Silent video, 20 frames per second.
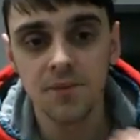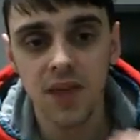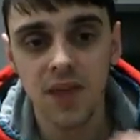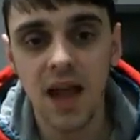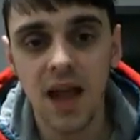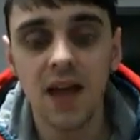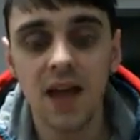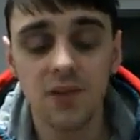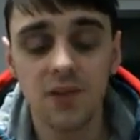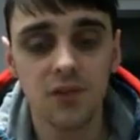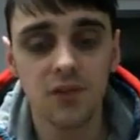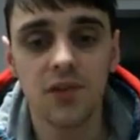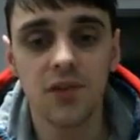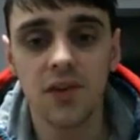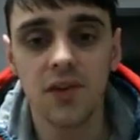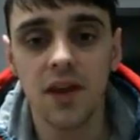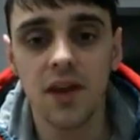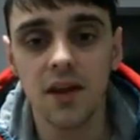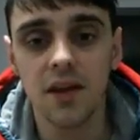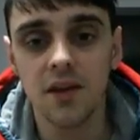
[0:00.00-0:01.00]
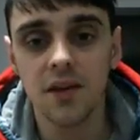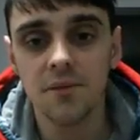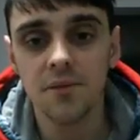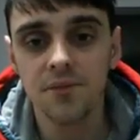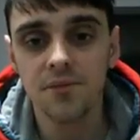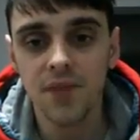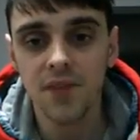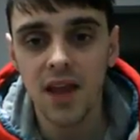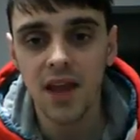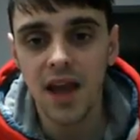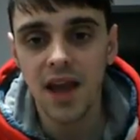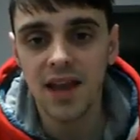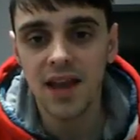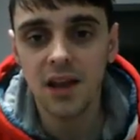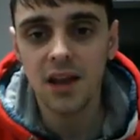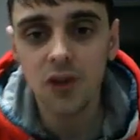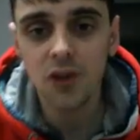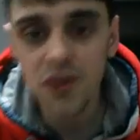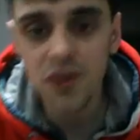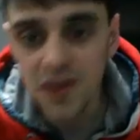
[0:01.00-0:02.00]
as of today. And
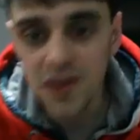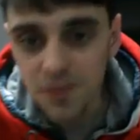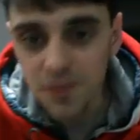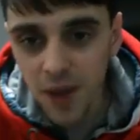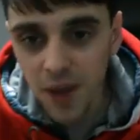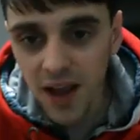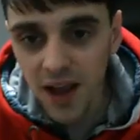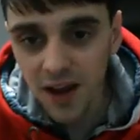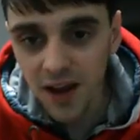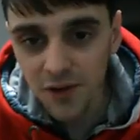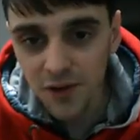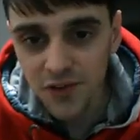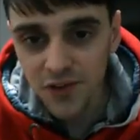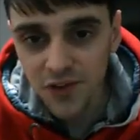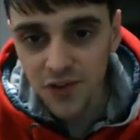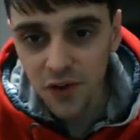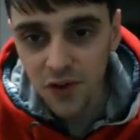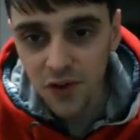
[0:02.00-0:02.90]
now look at these payouts so